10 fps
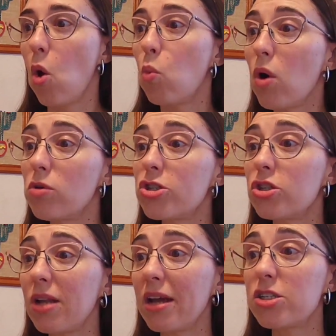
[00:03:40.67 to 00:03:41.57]
What would you
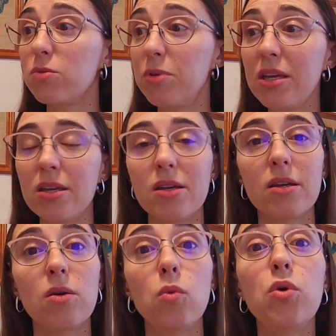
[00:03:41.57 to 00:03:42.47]
like to be
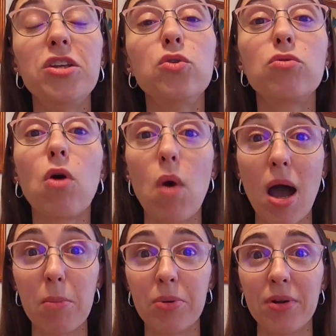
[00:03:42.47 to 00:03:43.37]
when you grow
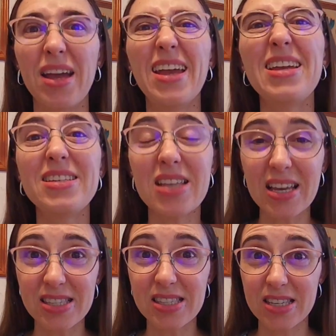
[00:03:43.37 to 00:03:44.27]
up? It
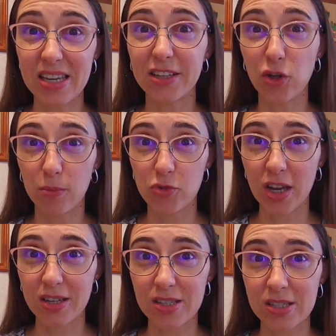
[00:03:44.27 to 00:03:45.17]
doesn't take an
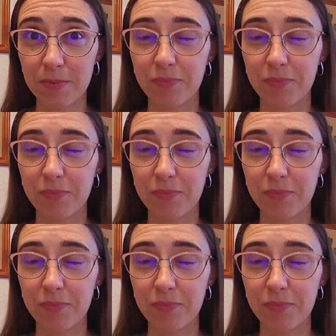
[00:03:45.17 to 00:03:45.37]
object.